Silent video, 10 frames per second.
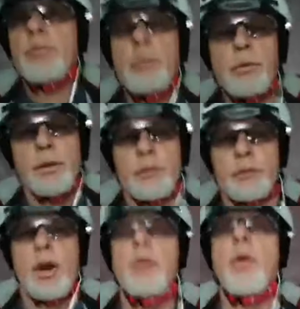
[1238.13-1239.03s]
through this
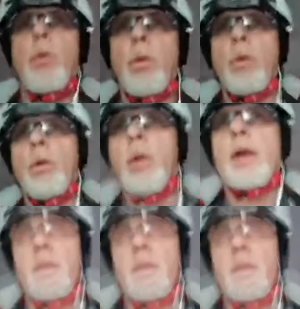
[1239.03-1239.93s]
tunnel.
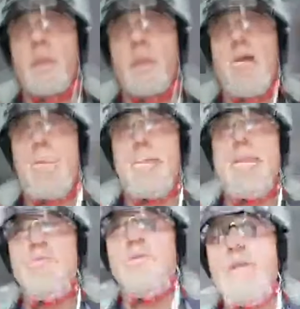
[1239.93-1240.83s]
Me
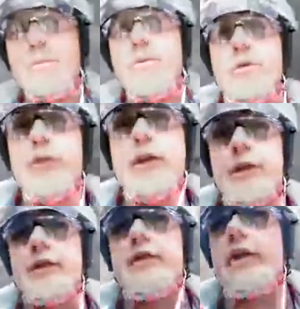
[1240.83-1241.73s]
reception? Geez,
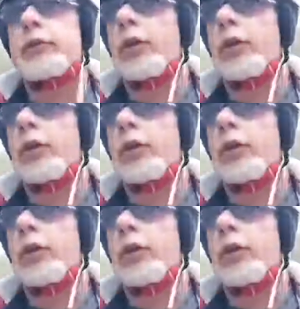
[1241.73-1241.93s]
that sounds